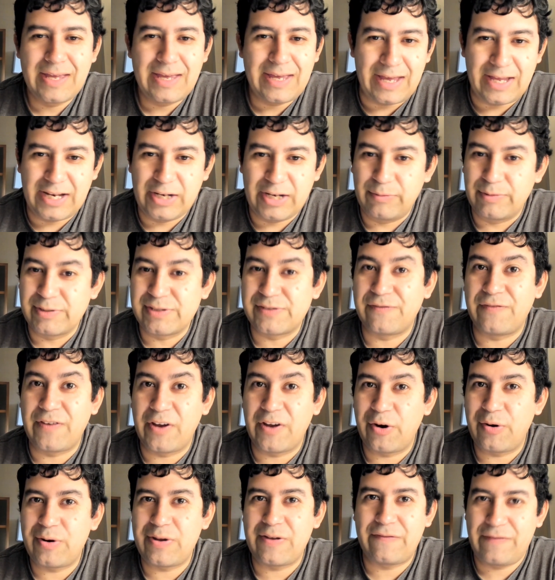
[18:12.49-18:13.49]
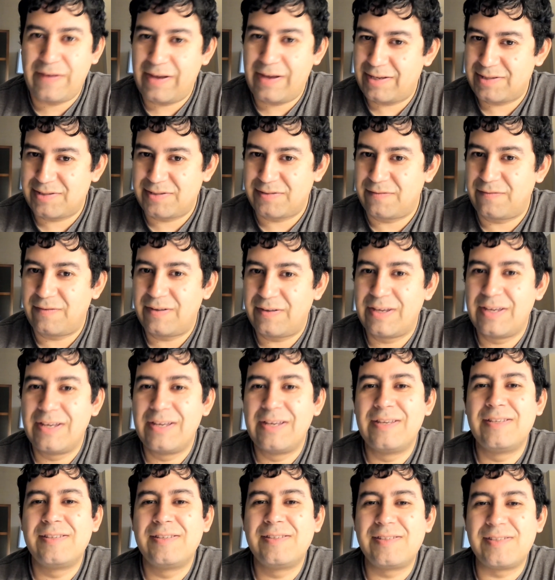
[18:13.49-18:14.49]
And it was very effective.
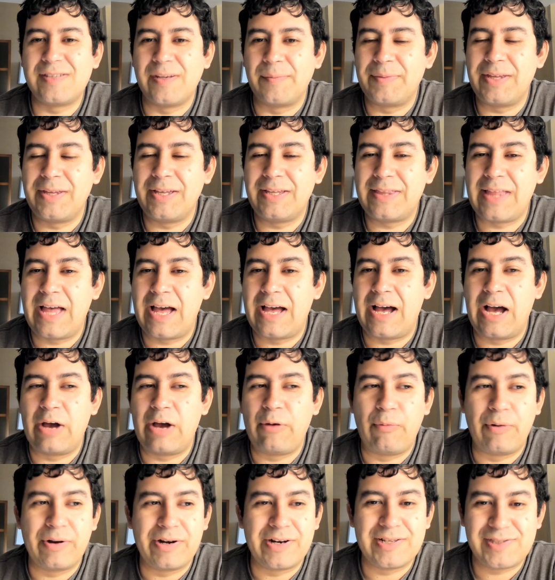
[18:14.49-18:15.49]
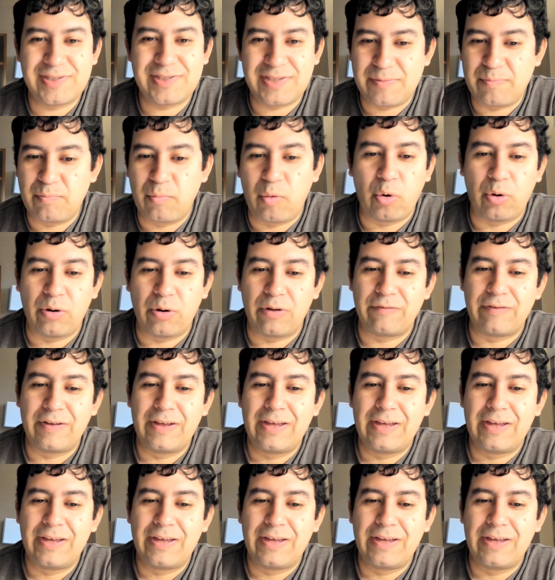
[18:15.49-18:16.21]
Something that I wanted to see more of.